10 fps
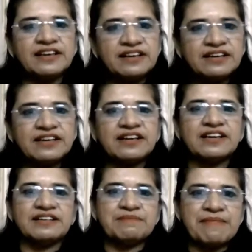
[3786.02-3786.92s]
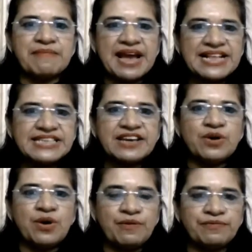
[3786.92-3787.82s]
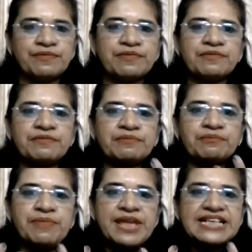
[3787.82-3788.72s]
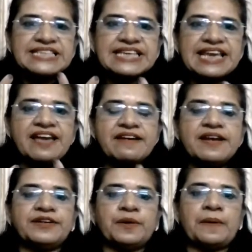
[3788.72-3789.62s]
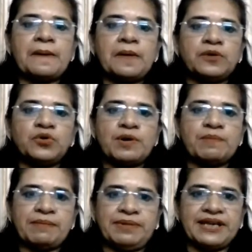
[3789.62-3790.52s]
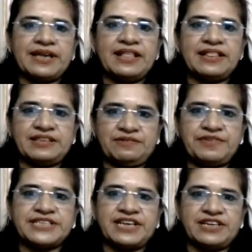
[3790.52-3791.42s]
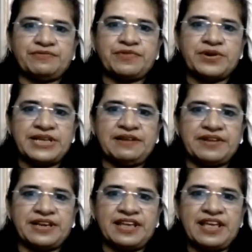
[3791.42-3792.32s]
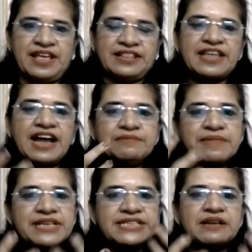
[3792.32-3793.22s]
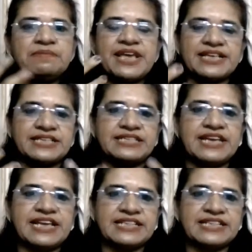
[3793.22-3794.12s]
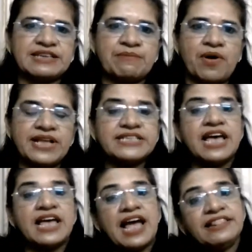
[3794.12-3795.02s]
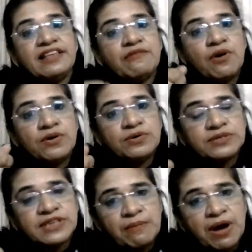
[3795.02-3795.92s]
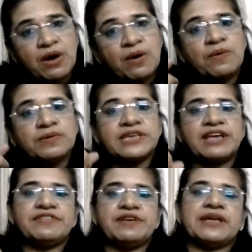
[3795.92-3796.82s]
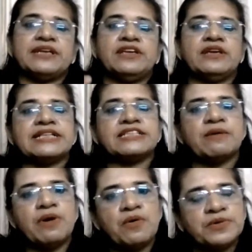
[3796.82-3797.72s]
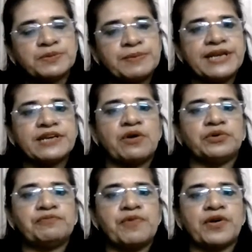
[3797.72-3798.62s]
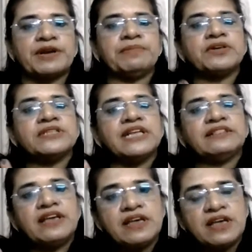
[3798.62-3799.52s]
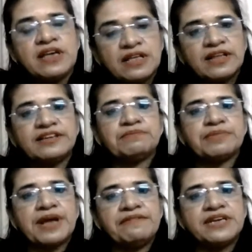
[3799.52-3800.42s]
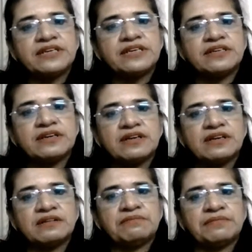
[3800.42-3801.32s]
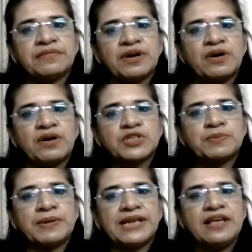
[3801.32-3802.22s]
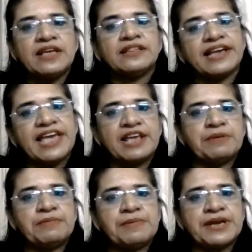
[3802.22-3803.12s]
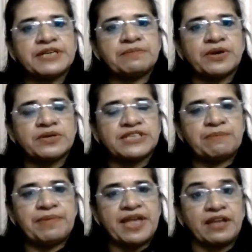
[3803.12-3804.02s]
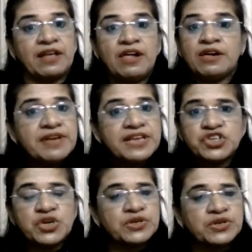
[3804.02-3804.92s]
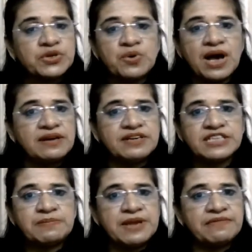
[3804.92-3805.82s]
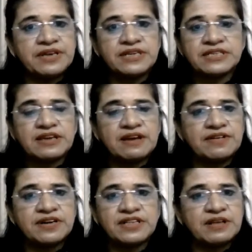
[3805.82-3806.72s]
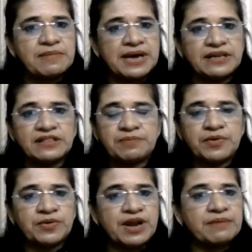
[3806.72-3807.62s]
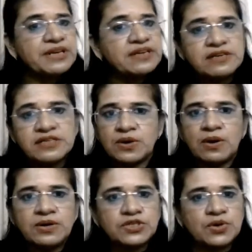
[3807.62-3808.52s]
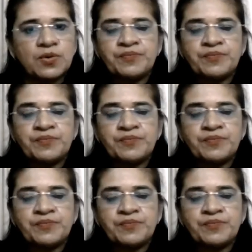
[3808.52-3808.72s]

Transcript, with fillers: The mindset of being scared to go to a public health facility for delivery, that may still be existing in some pockets, and they want to somehow save the money and somehow spend out of pocket because they think that in private um, hospital care may be better because they are paying. Which, to our dismay, we discovered in the Manyata program that it is not so.